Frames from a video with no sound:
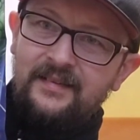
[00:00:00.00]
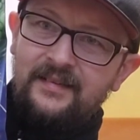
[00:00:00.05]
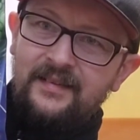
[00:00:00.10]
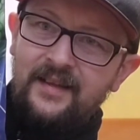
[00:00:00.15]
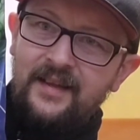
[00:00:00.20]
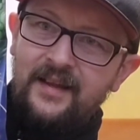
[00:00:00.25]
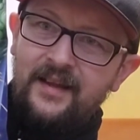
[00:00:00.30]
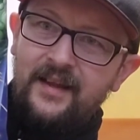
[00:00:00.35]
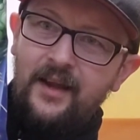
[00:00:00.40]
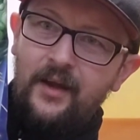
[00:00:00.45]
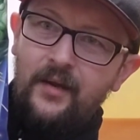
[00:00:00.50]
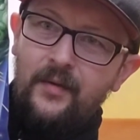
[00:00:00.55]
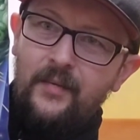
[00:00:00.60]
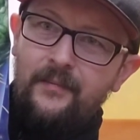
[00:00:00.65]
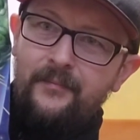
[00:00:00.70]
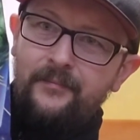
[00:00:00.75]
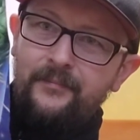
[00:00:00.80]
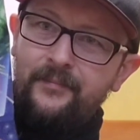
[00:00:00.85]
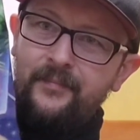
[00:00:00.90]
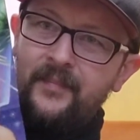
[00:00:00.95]
There you go.
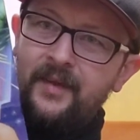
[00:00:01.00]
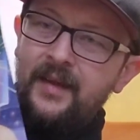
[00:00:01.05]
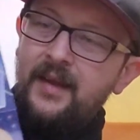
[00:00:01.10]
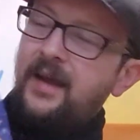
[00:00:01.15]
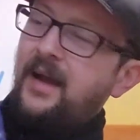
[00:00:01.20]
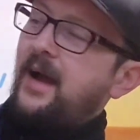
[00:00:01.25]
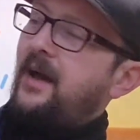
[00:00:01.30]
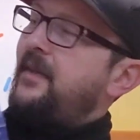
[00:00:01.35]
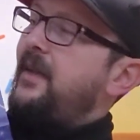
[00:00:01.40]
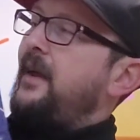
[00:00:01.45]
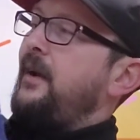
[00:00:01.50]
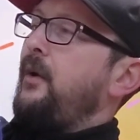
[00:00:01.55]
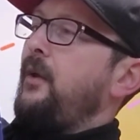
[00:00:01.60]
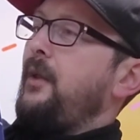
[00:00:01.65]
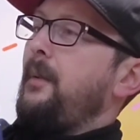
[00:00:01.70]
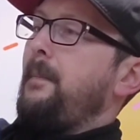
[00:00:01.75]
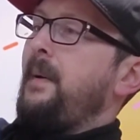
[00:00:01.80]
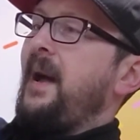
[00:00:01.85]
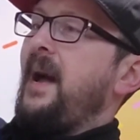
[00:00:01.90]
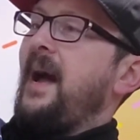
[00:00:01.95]
And then on the
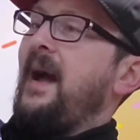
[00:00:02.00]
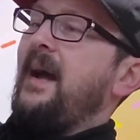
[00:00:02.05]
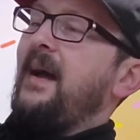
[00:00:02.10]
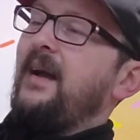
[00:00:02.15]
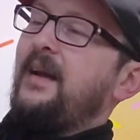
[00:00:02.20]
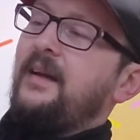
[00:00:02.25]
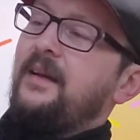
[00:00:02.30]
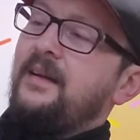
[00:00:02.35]
back,